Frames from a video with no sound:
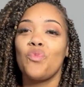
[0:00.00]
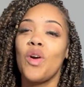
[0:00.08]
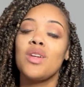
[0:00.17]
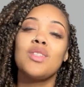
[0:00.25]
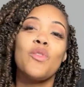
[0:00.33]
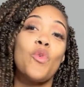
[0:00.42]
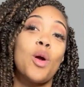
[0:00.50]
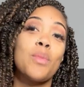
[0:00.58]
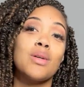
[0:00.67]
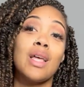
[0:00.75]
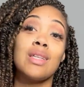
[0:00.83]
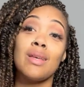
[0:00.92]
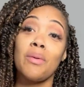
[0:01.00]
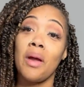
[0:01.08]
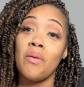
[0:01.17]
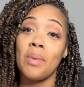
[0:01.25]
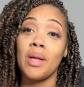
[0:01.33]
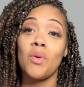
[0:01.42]
First and foremost, I tell
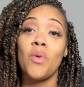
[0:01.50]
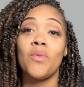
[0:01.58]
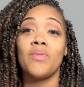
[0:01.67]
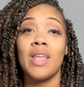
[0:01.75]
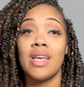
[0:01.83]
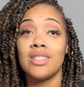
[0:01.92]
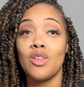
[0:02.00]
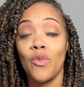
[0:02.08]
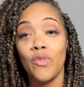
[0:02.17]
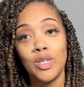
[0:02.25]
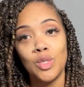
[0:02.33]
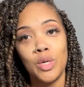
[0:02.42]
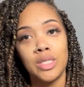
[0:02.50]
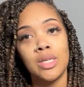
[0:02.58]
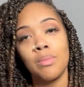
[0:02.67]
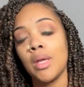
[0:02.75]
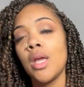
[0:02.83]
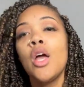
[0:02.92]
everybody who if that's your first question
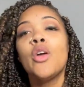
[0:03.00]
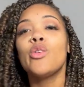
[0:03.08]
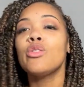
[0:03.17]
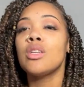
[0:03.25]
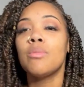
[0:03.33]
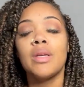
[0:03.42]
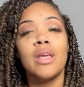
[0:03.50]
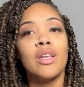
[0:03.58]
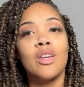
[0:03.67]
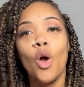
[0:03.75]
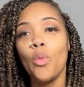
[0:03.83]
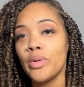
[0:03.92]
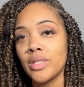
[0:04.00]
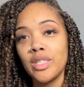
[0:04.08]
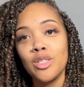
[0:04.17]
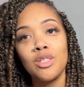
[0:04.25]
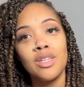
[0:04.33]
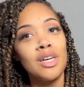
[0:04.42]
to me, you shouldn't be getting no
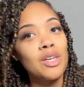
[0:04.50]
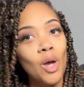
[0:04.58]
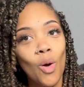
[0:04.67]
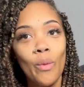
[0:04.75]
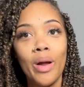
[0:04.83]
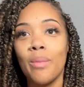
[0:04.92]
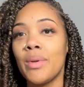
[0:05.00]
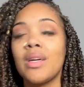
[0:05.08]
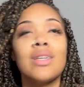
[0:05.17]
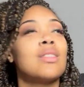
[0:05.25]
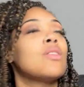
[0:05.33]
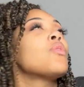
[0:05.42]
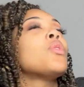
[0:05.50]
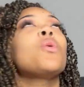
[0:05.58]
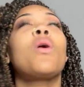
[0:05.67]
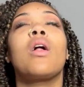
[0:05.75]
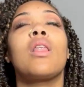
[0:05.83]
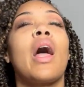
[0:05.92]
procedure done nowhere because if you
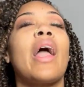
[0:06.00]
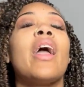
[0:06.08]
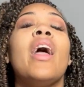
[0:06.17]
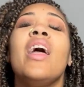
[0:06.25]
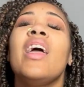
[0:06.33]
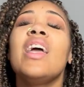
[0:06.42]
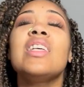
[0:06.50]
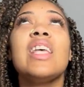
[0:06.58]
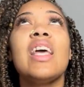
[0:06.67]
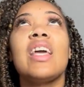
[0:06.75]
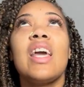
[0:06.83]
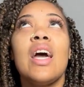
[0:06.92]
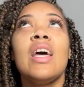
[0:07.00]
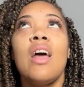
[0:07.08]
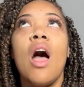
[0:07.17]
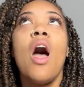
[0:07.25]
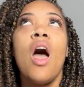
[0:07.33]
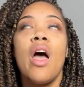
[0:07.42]
are like, is it
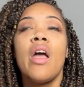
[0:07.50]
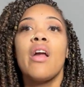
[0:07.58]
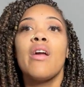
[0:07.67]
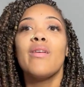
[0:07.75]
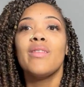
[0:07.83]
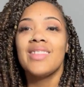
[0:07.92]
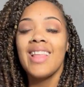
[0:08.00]
gonna hurt?